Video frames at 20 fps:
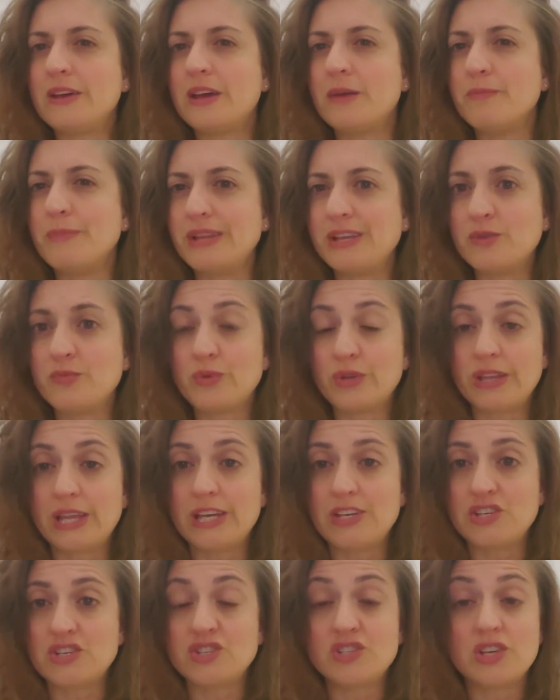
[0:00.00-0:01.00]
committed
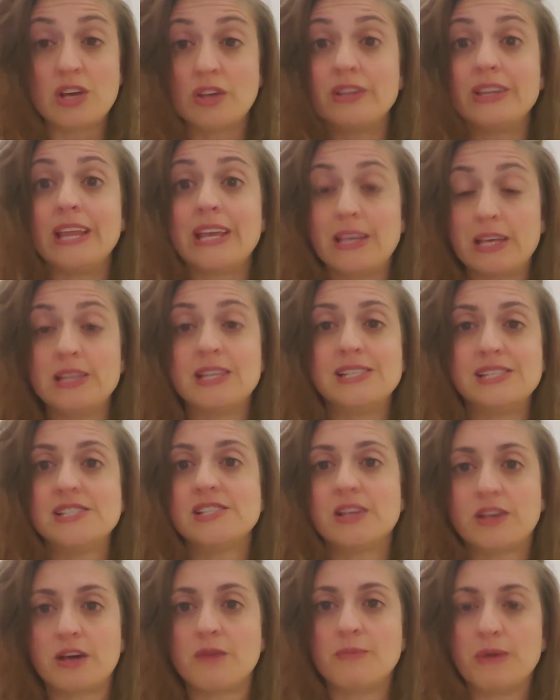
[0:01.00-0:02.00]
relationship, like, like this is
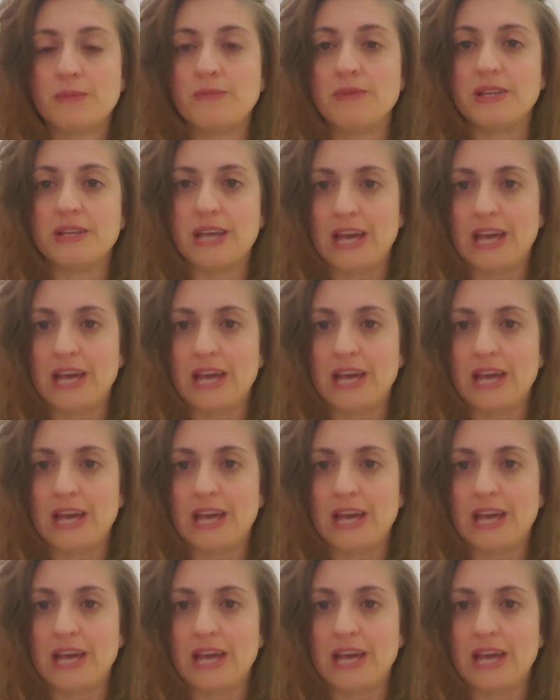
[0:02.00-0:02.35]
a commitment.